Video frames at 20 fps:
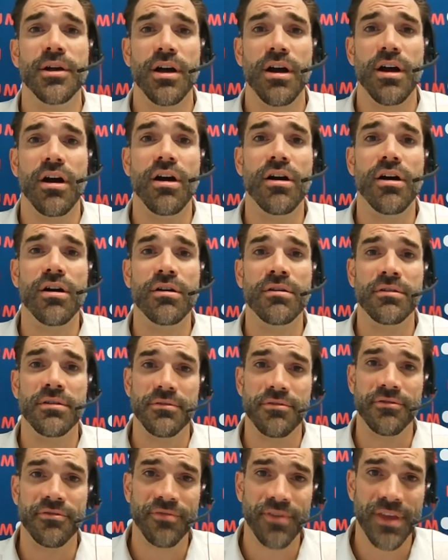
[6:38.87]
Our
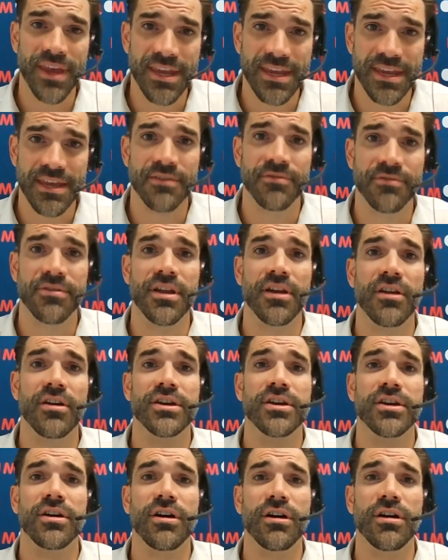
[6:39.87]
fee, if you
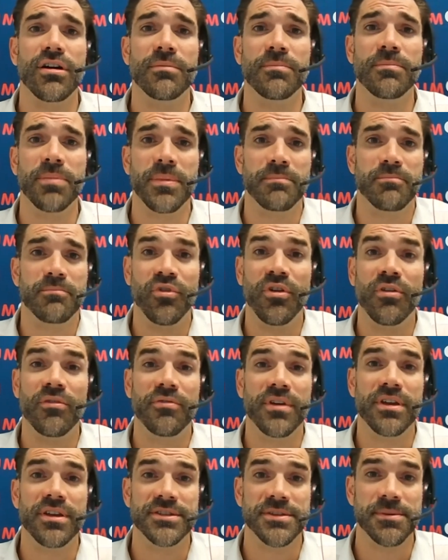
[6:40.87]
like, our
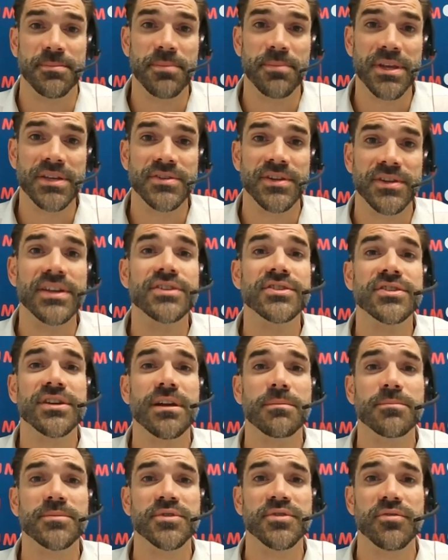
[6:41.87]
profit as a business
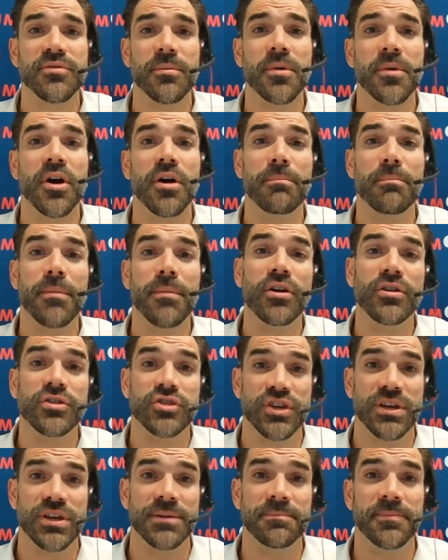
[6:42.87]
comes from our
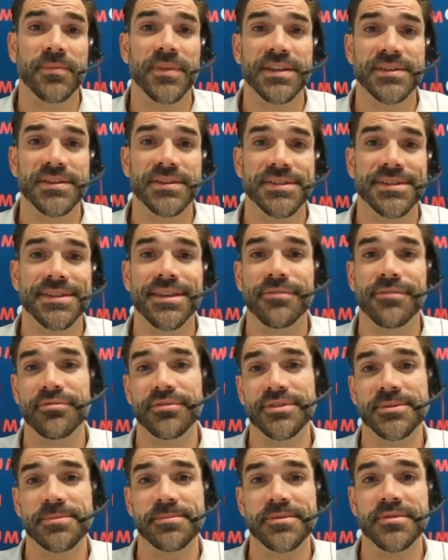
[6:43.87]
margin. It's the
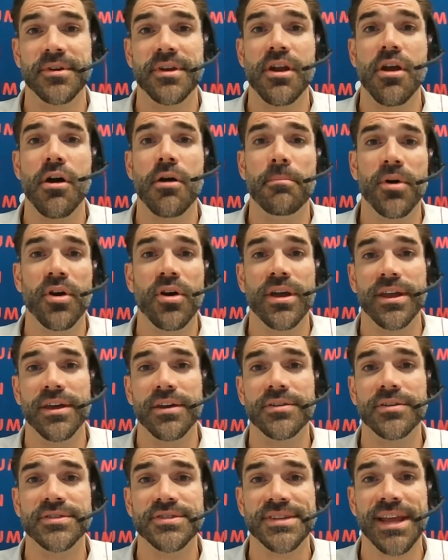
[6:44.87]
difference between our buying and
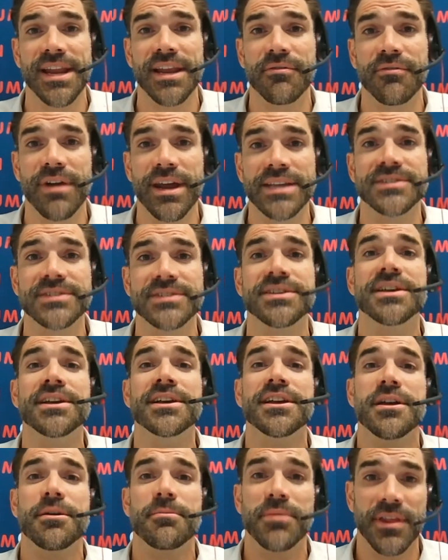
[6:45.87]
our selling rate,
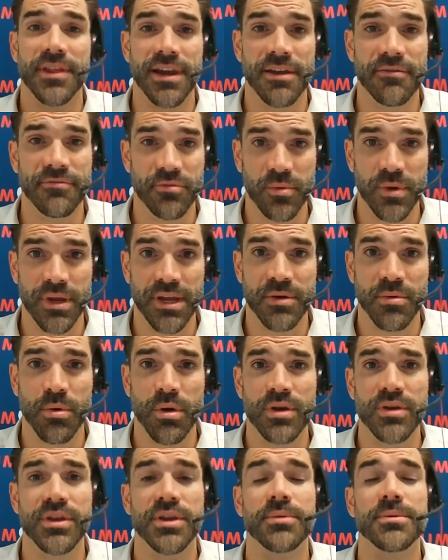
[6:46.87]
but the level we
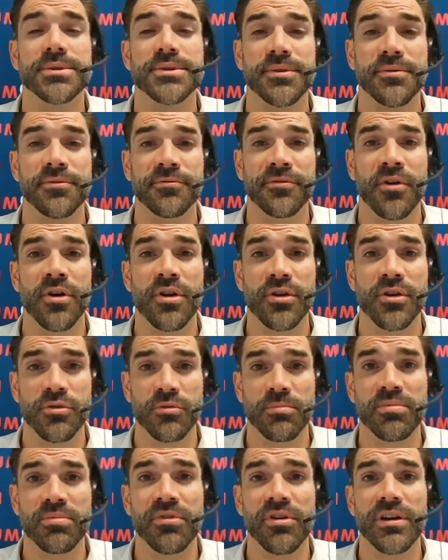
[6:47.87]
quote you as a final
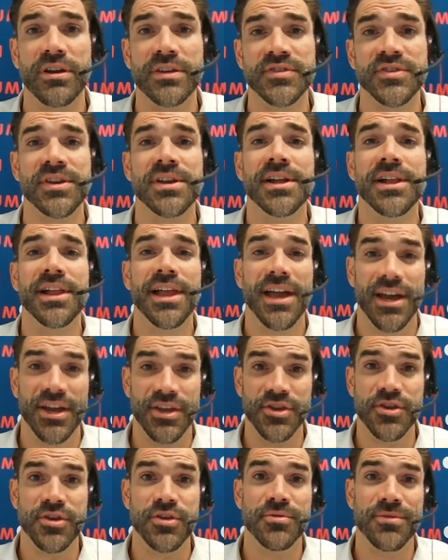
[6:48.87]
price, and
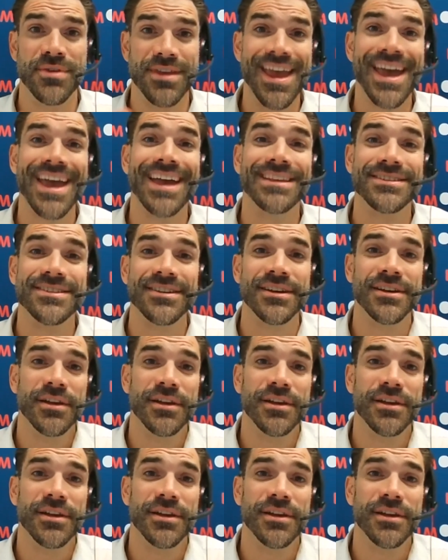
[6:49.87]
you get